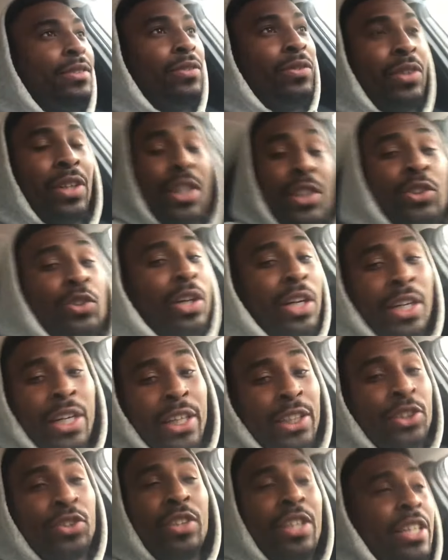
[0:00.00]
What I do, I
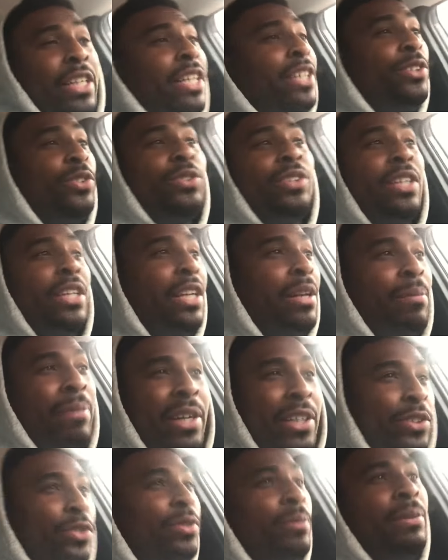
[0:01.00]
can't stream, I can't do nothing. I
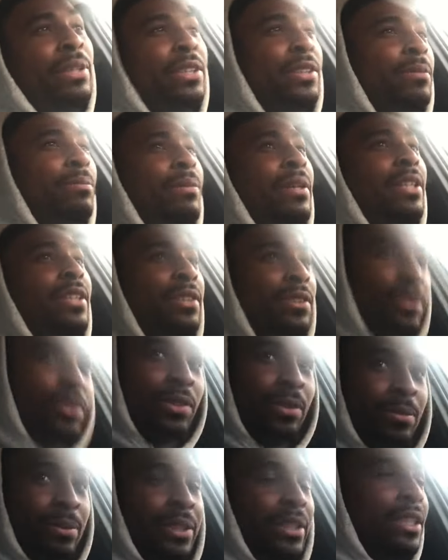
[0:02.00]
might as well make some money, you know
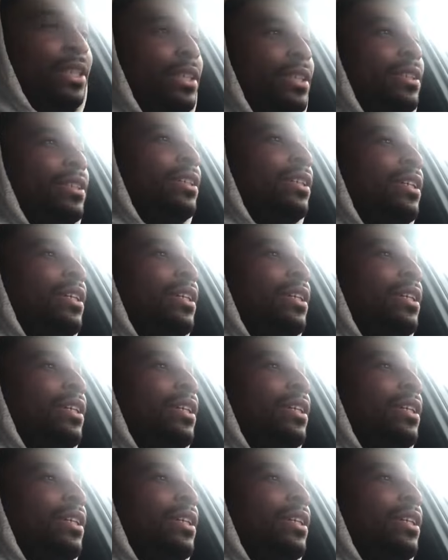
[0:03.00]
what I'm saying?